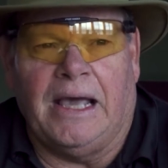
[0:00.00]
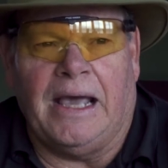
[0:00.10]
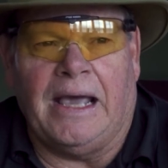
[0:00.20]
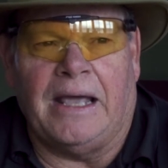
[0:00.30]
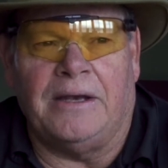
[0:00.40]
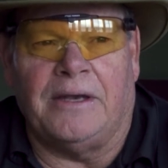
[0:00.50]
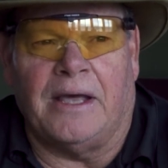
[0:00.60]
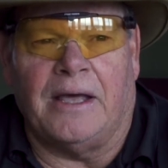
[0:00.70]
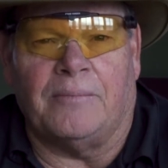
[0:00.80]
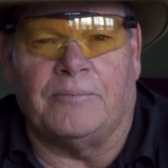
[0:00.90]
and
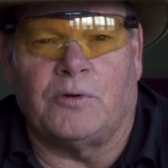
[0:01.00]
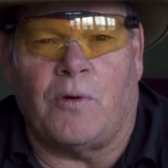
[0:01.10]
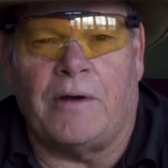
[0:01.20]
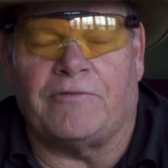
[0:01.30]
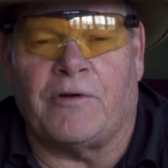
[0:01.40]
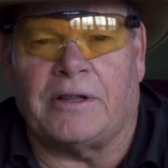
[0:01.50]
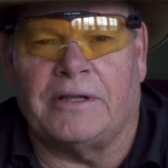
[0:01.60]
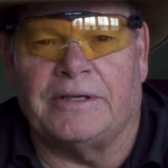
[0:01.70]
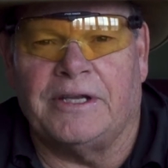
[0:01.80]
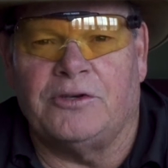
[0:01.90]
quite
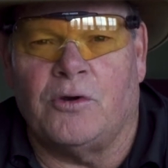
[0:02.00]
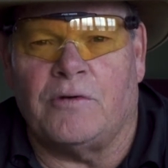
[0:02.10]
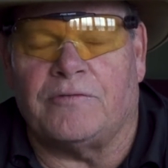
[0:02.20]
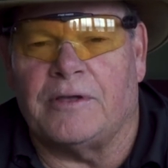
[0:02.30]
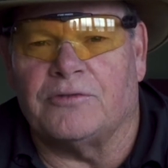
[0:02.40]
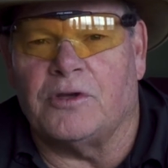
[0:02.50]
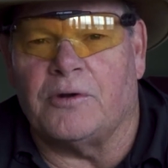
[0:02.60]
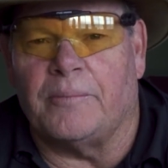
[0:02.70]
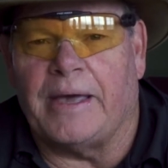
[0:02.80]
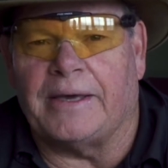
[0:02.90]
frankly, didn't know if I was
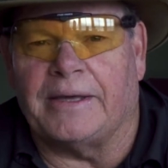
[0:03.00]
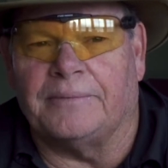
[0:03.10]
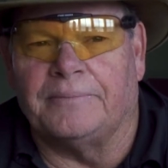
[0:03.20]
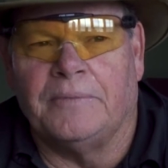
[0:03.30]
gonna make it.